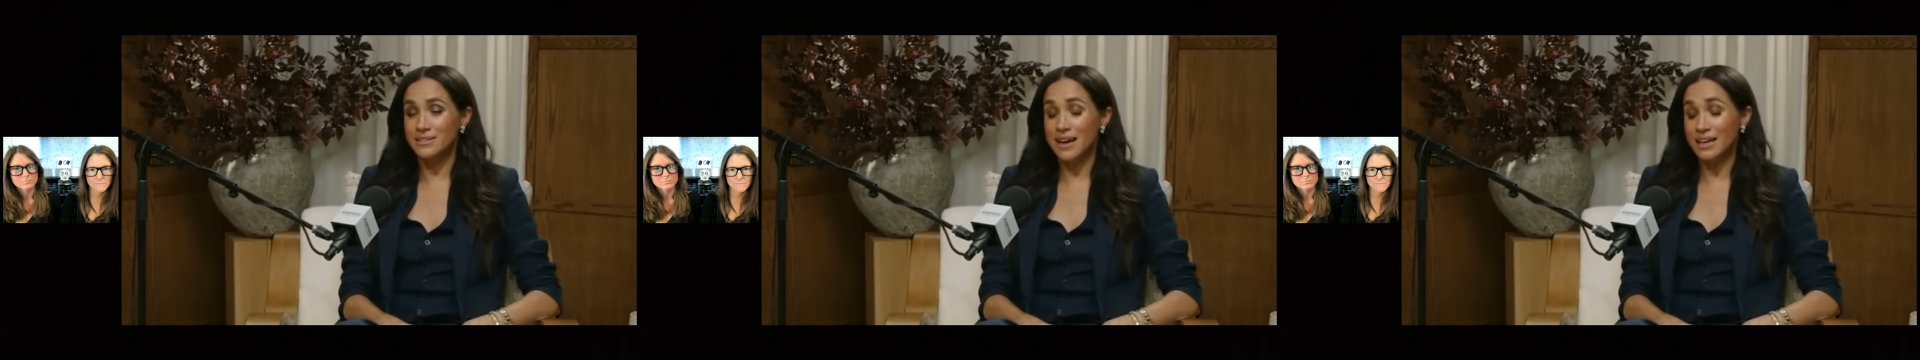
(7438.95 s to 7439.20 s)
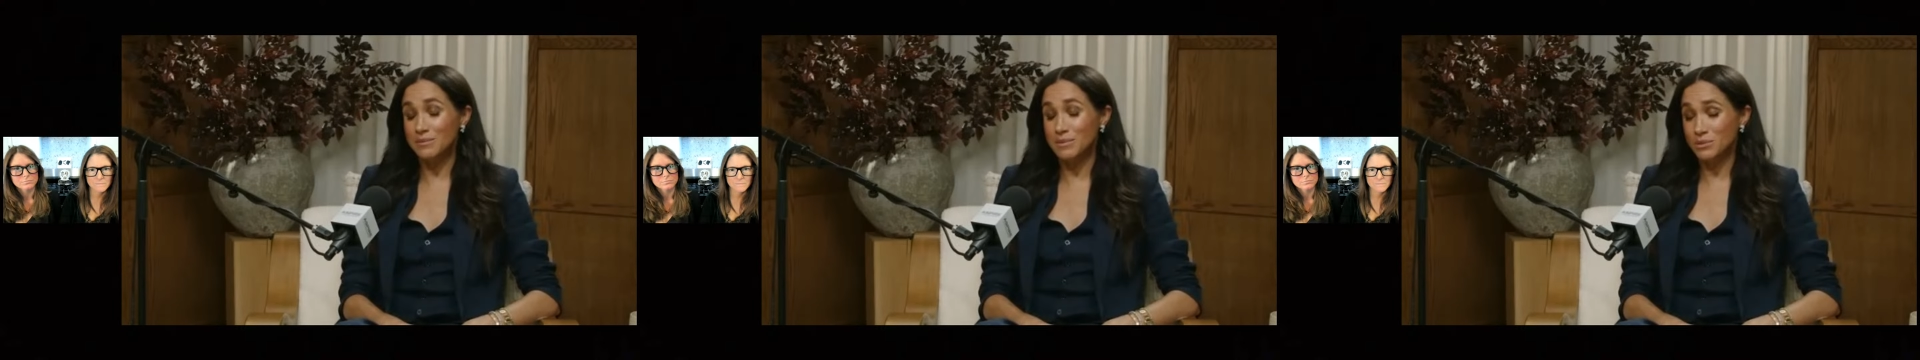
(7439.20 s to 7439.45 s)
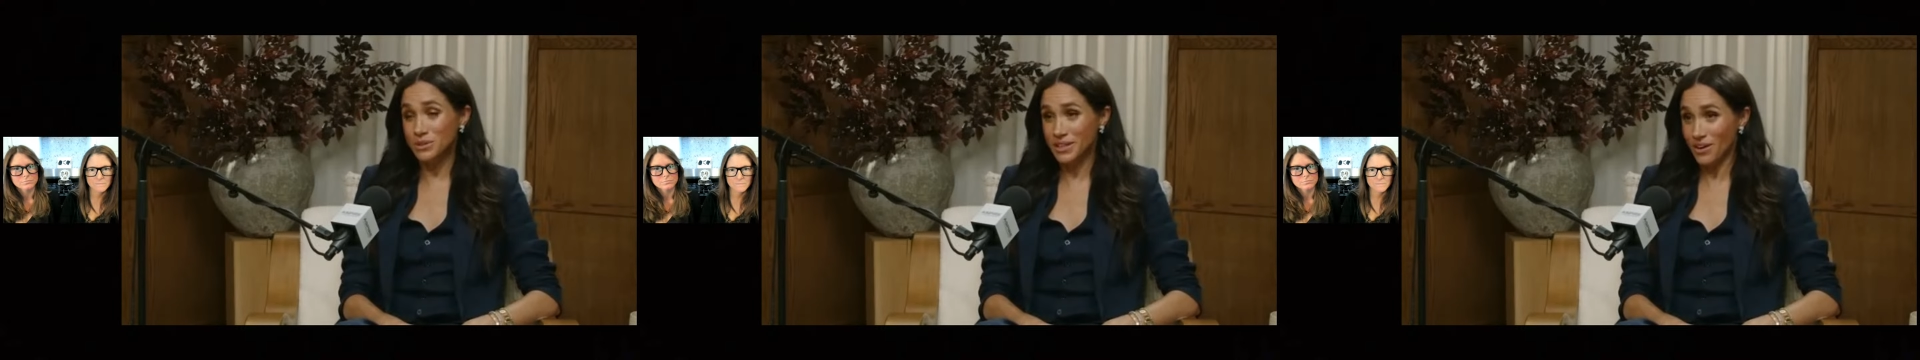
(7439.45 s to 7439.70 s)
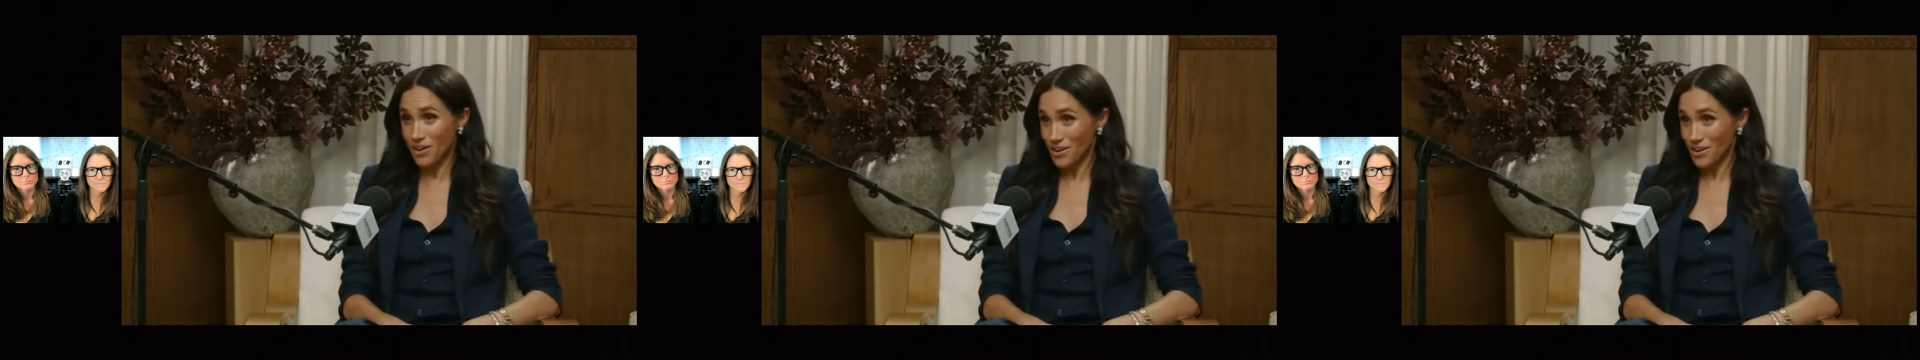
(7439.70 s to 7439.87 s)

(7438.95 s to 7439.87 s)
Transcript: that can be really